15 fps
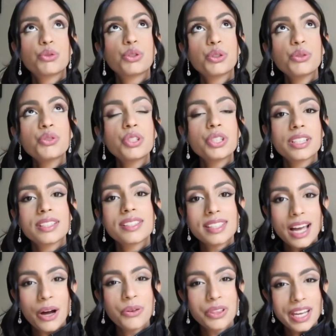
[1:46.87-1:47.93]
true to
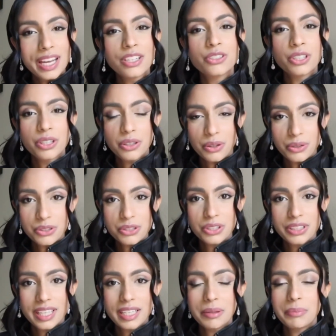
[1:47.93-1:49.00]
South Asian
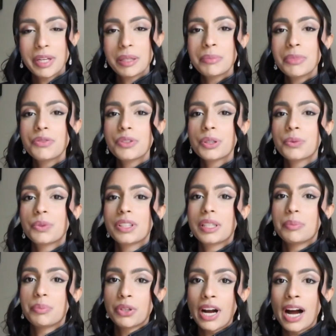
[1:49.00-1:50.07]
culture that it made me feel
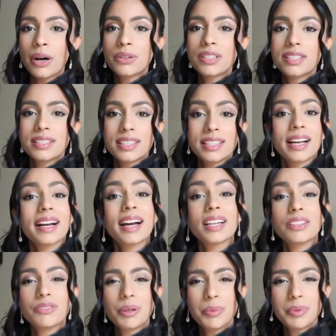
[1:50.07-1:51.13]
really proud to see that
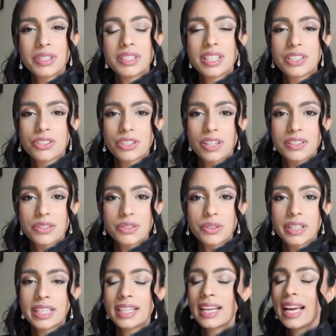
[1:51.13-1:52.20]
kind of representation on
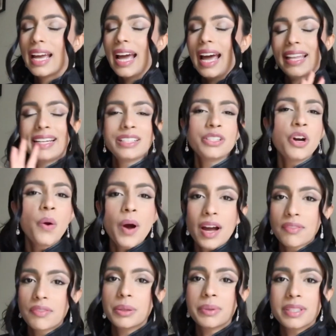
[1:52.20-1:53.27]
screen. And I know
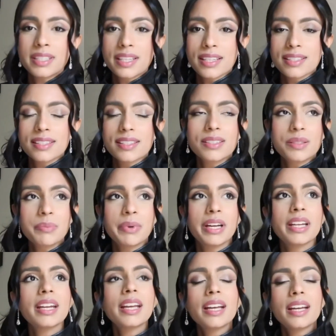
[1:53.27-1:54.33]
everyone says this,
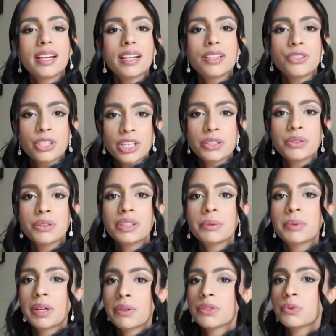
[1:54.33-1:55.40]
but genuinely
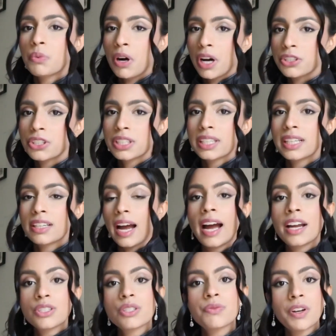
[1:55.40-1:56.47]
when I was watching it,
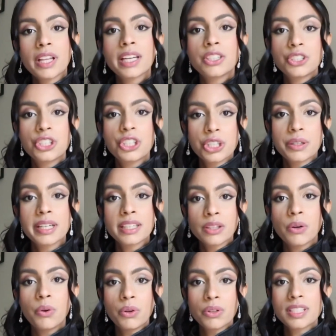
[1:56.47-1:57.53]
I just felt like cheering
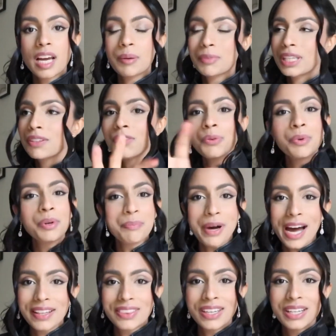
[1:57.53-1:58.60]
the whole time, even when
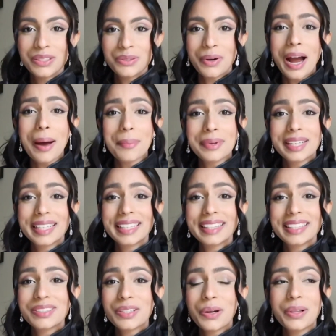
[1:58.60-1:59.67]
bad things were happening in
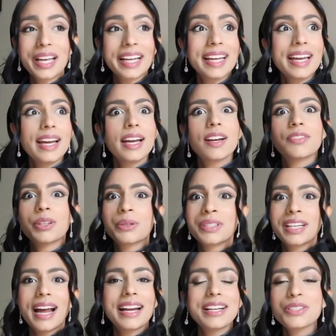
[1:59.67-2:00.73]
the show. Like
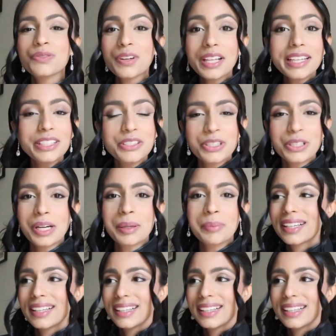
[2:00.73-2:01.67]
I just felt like cheering.